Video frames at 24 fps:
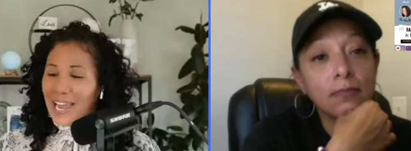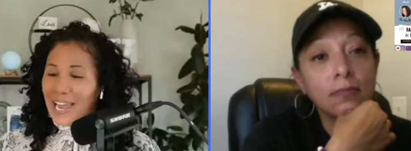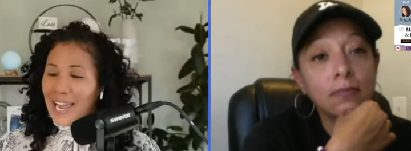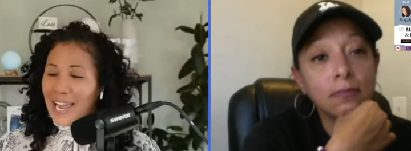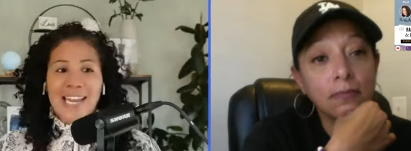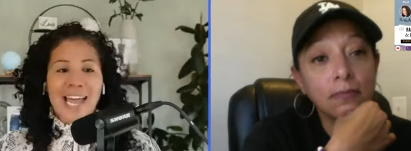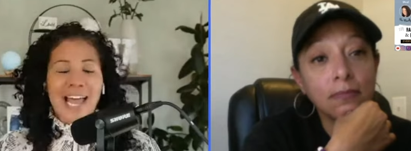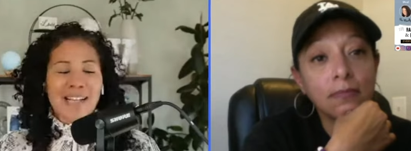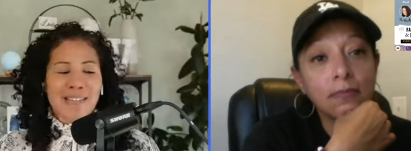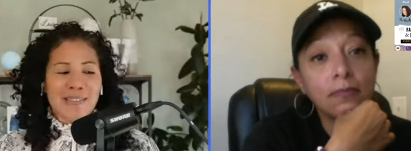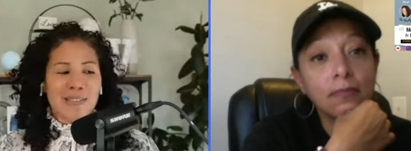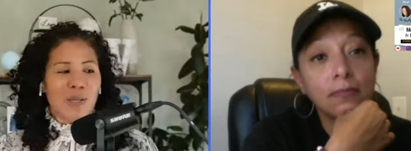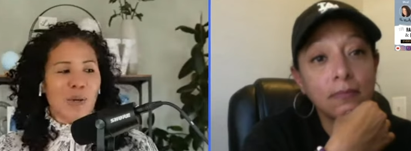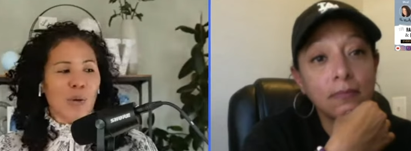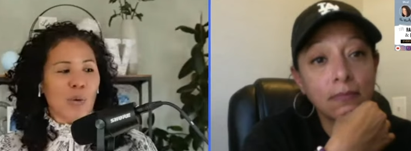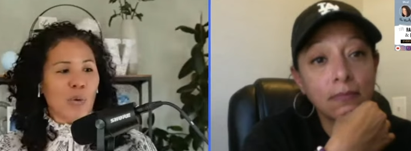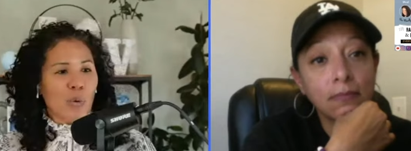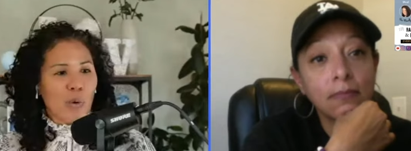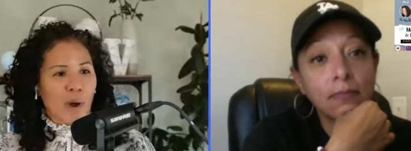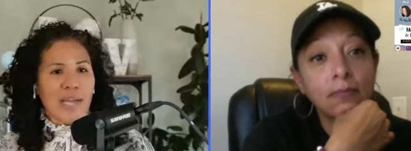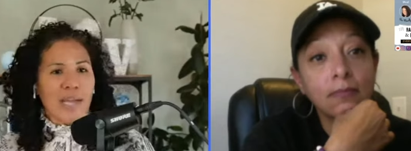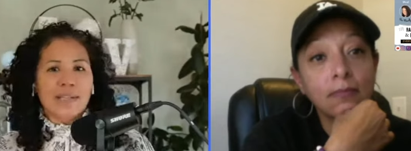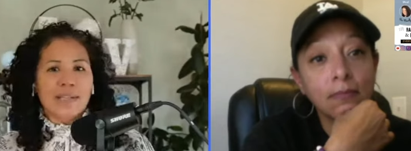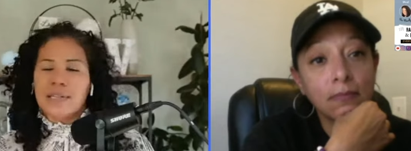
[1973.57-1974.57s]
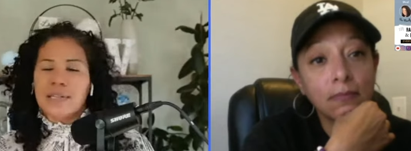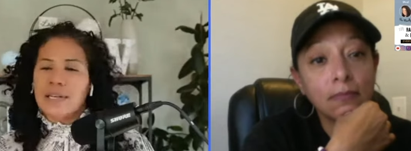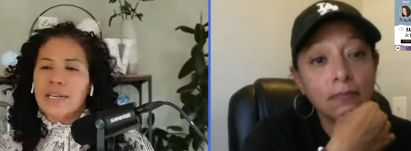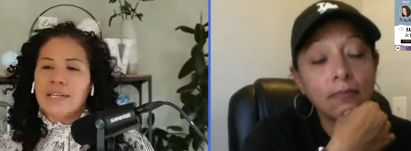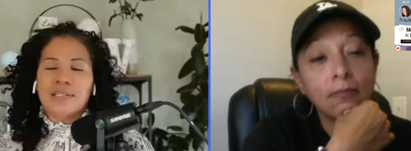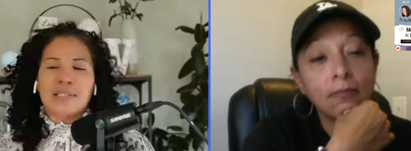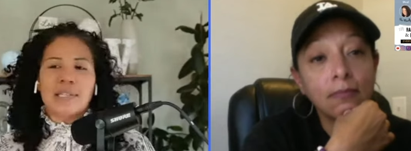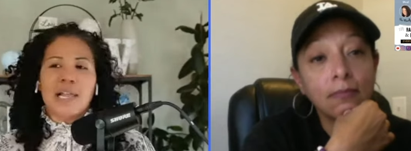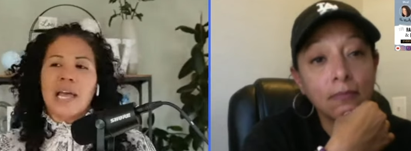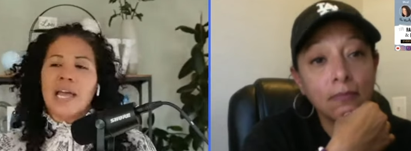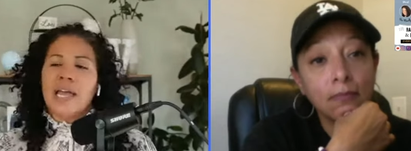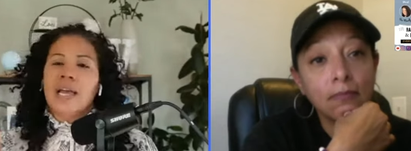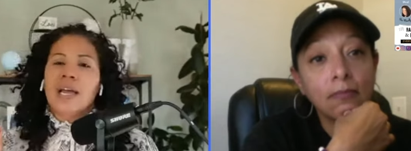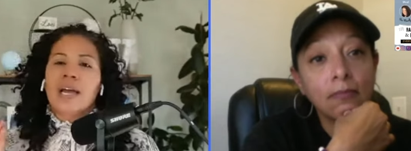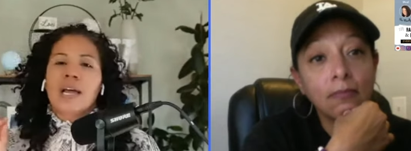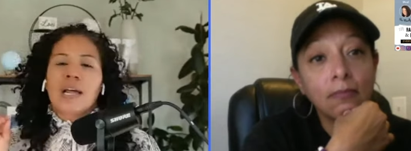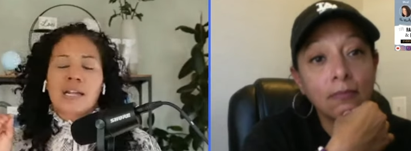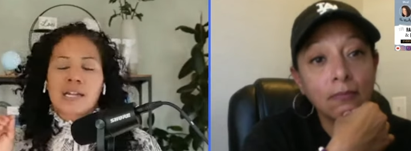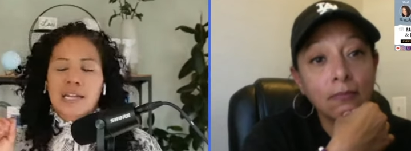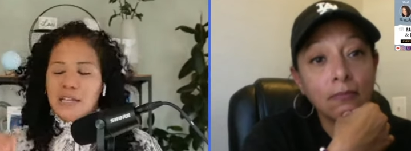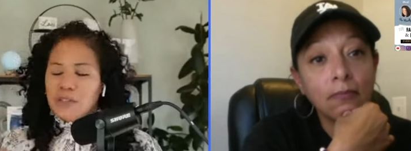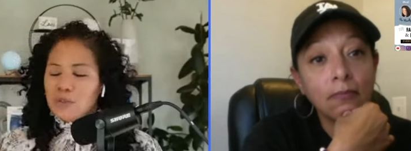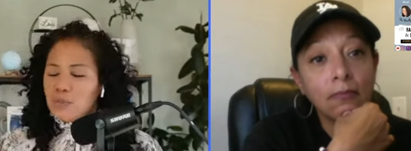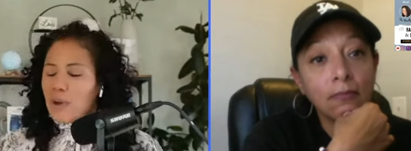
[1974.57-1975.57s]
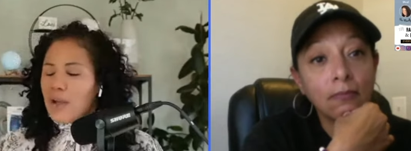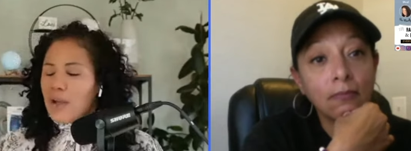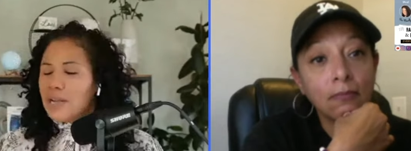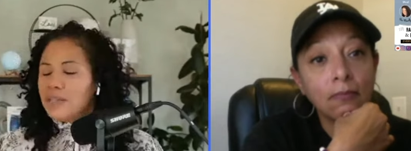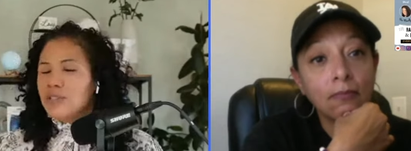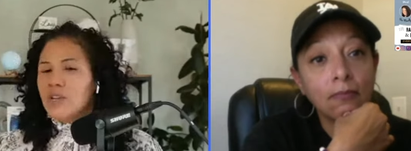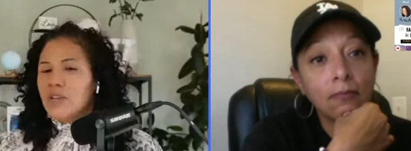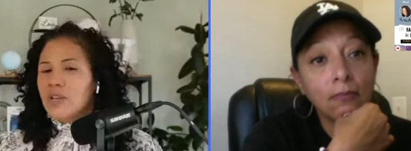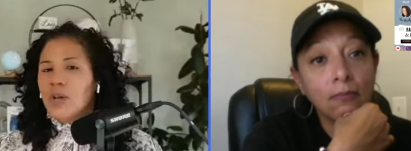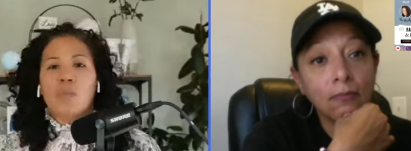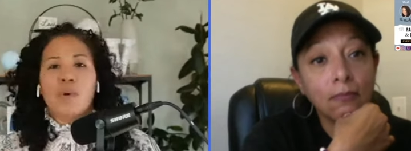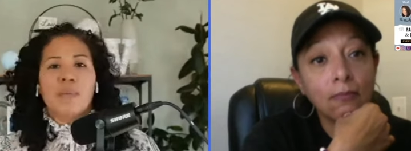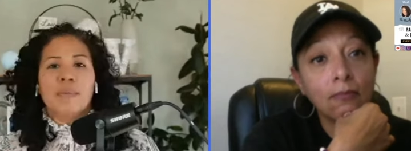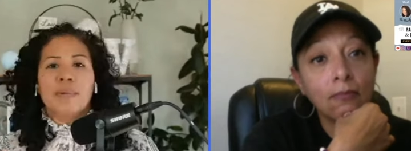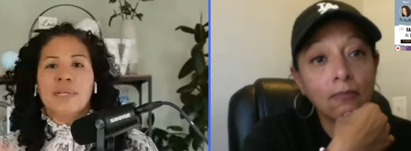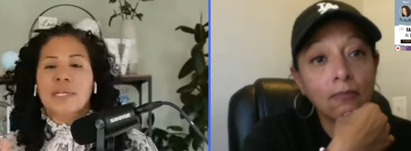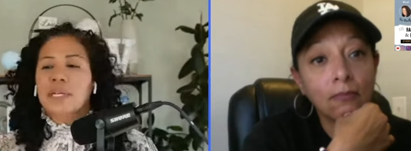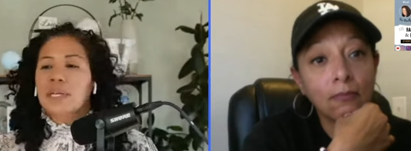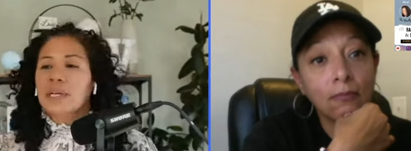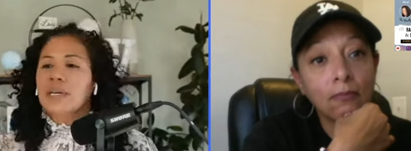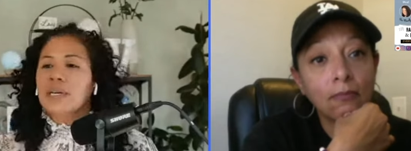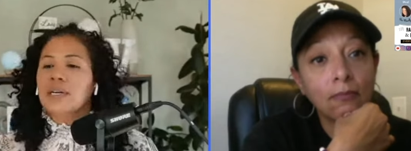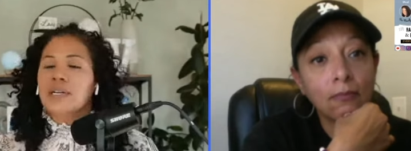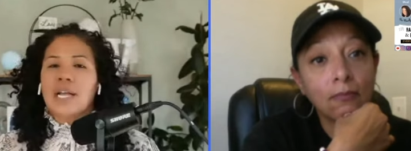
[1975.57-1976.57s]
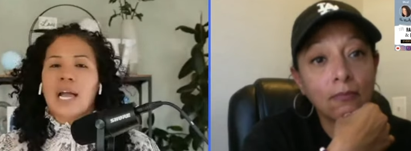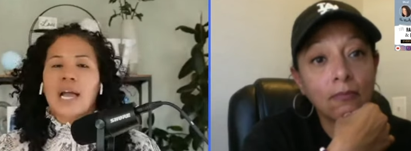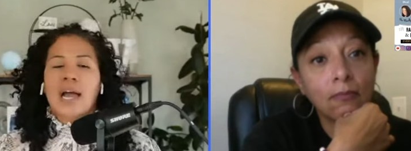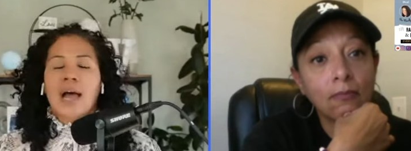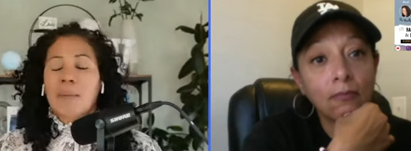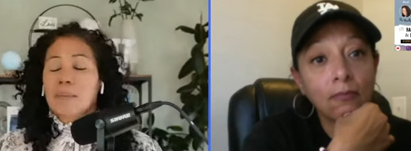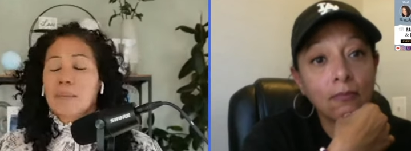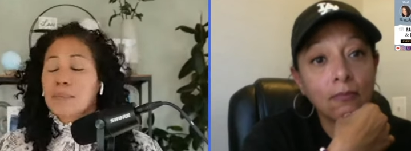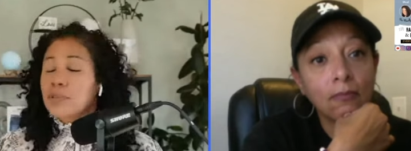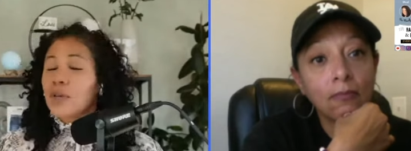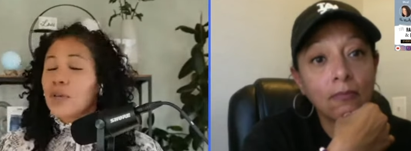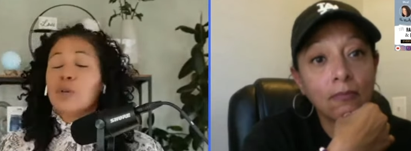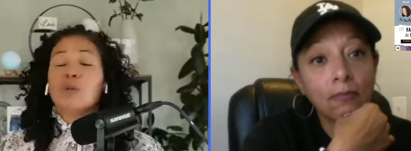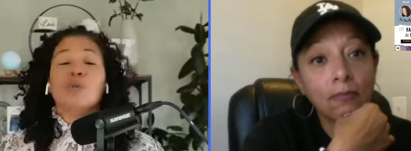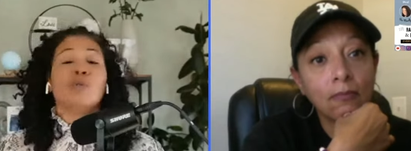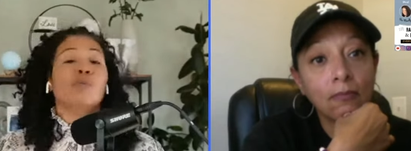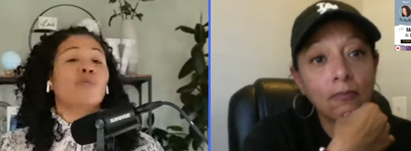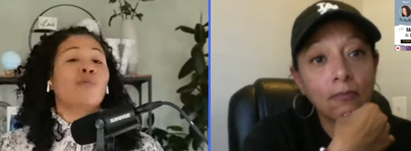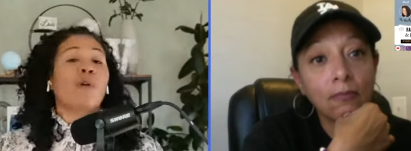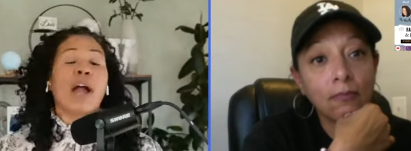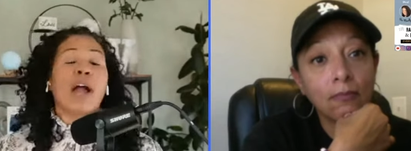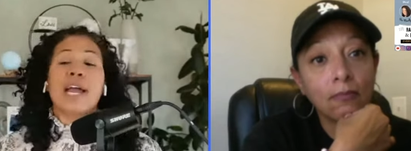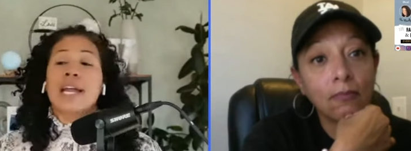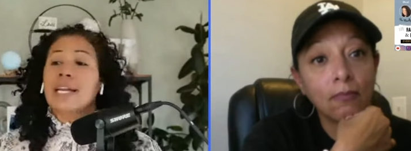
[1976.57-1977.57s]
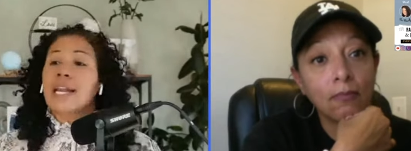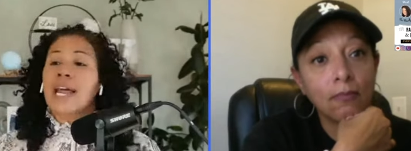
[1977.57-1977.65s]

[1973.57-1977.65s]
Speaker 1: that's the crazy it's like that's why i tell women look i'm telling you right